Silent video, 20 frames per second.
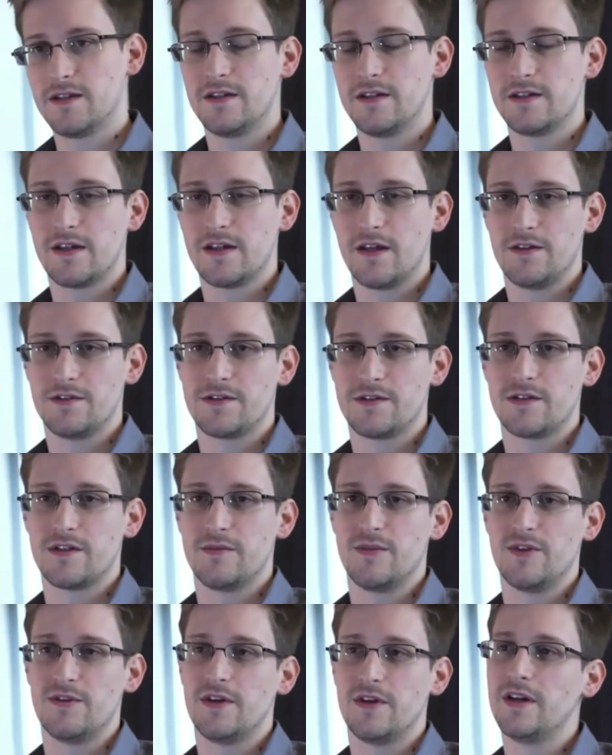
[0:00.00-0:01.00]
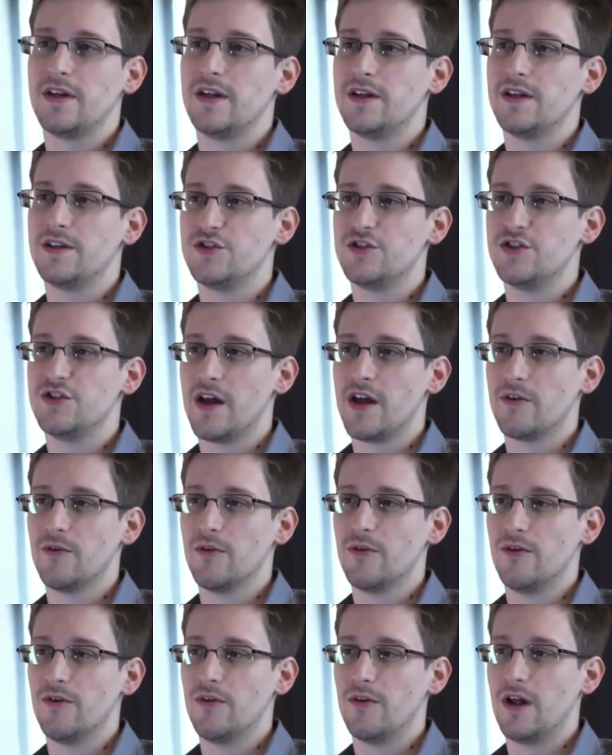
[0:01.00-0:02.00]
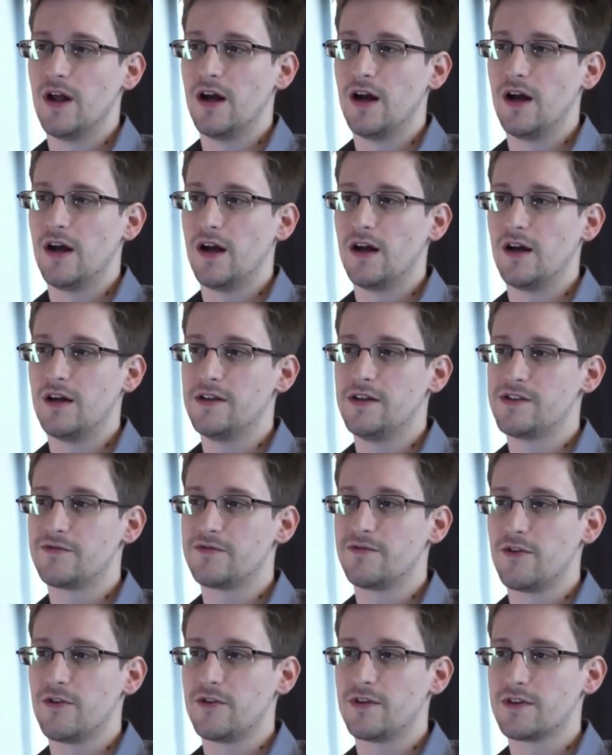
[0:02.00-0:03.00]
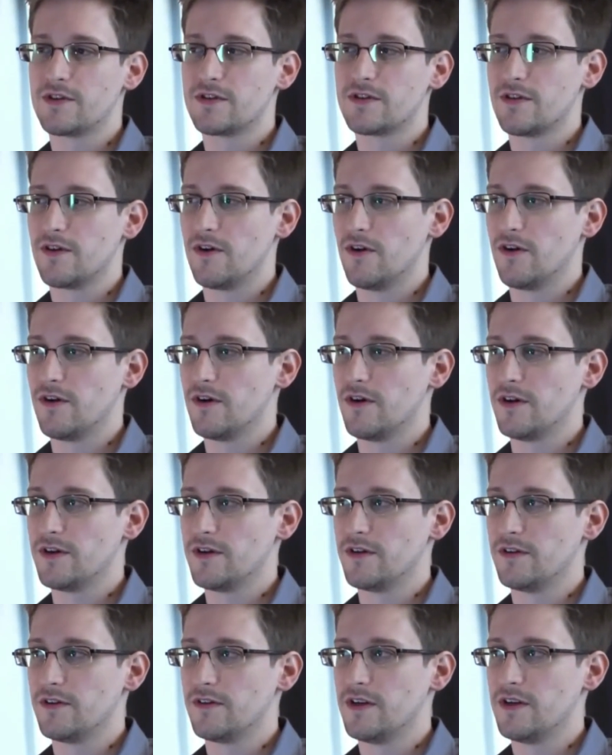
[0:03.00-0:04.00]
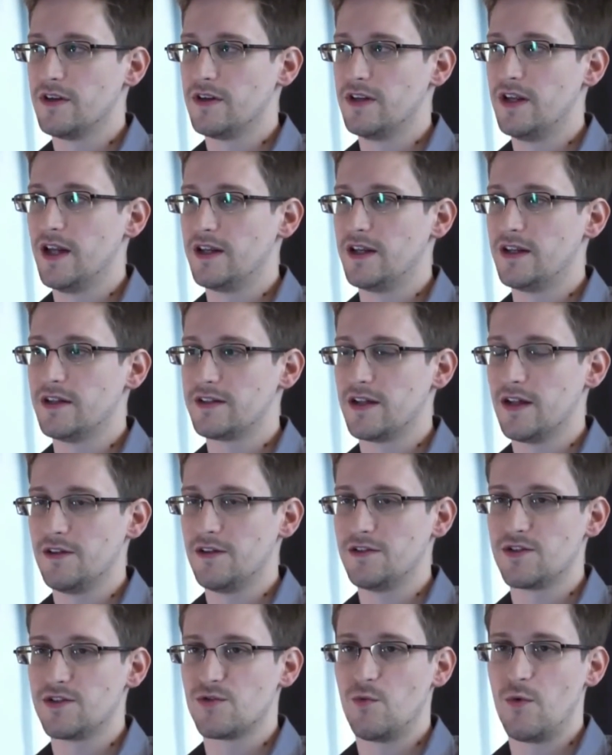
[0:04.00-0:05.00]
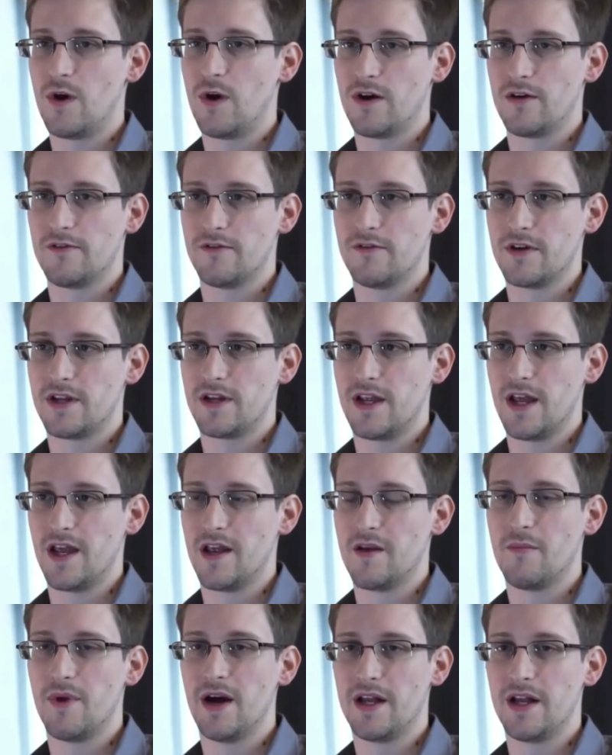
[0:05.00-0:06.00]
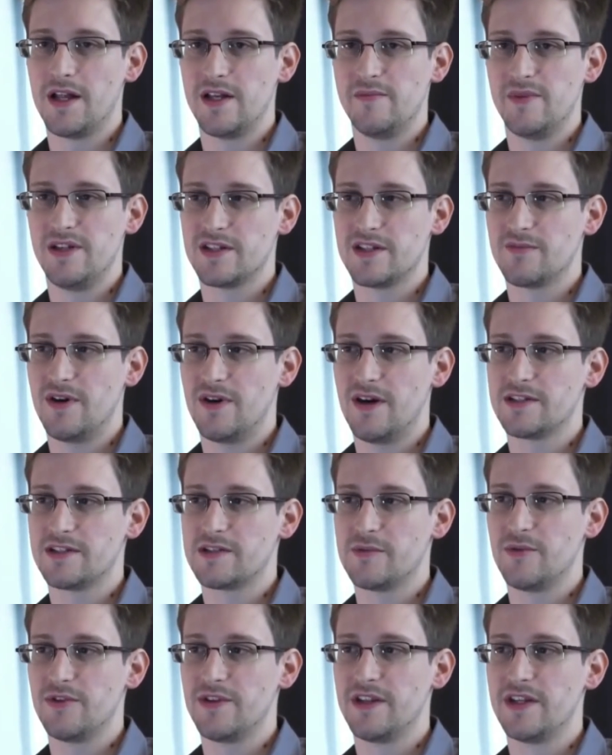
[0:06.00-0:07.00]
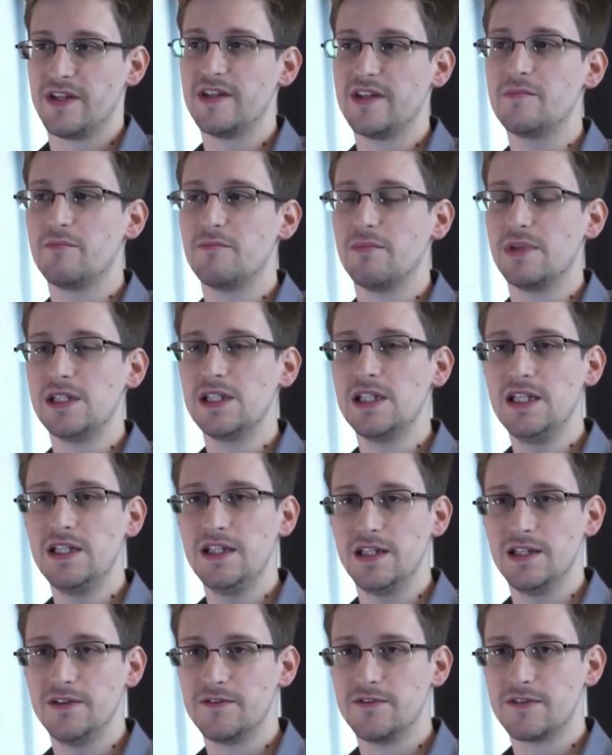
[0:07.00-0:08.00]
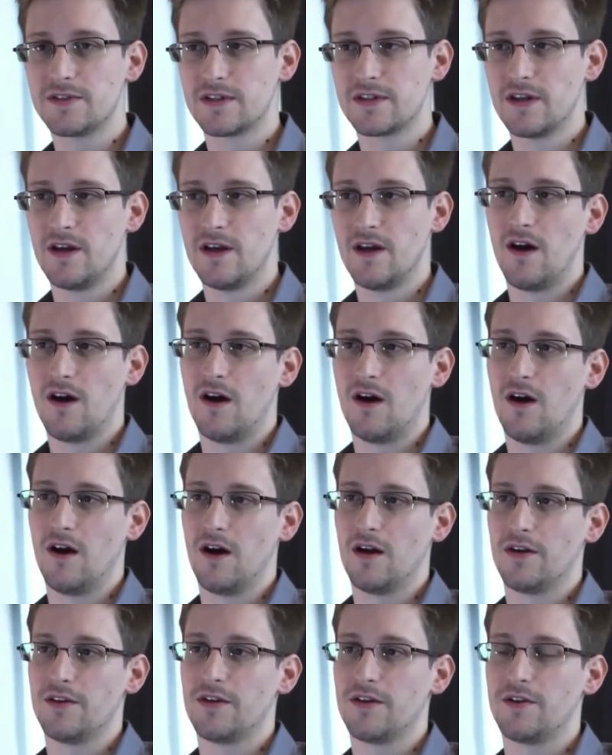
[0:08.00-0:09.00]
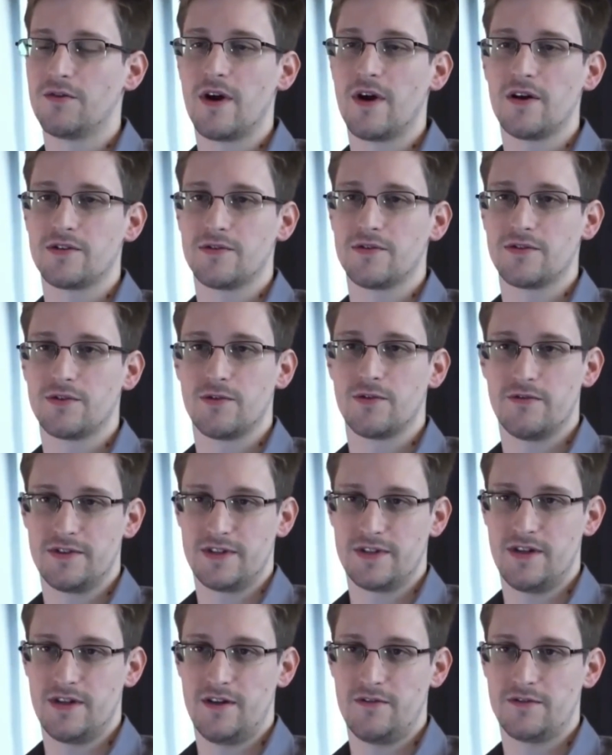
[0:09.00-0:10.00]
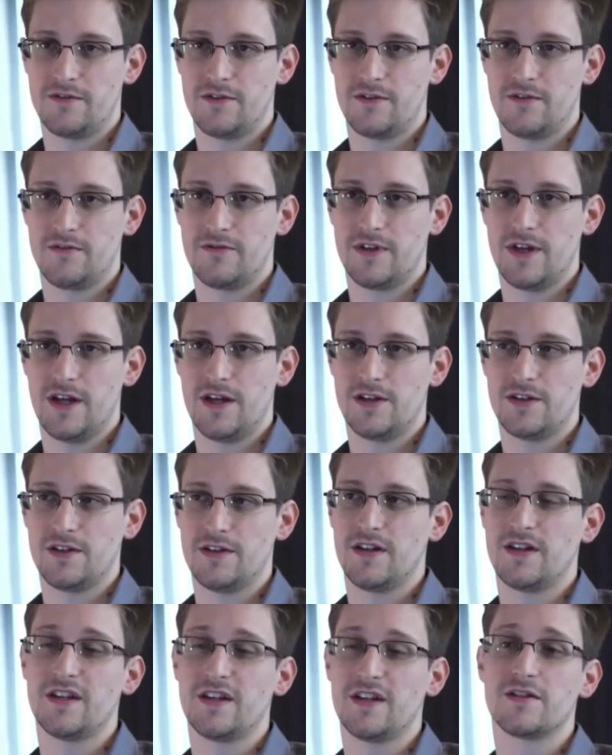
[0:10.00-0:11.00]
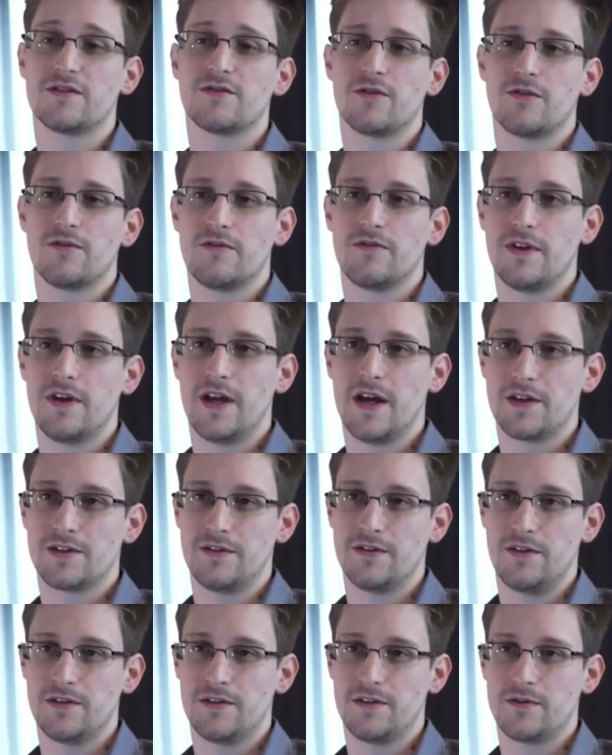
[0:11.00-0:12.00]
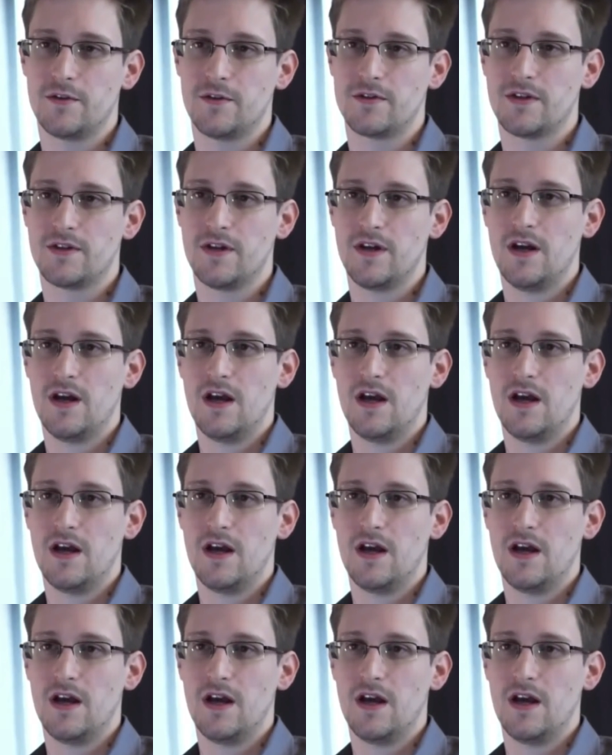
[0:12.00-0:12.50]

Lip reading: and the intelligence community in general is focused on getting intelligence wherever it can by any means possible that it believes, on the grounds of sort of a self-certification, that they serve the national interest.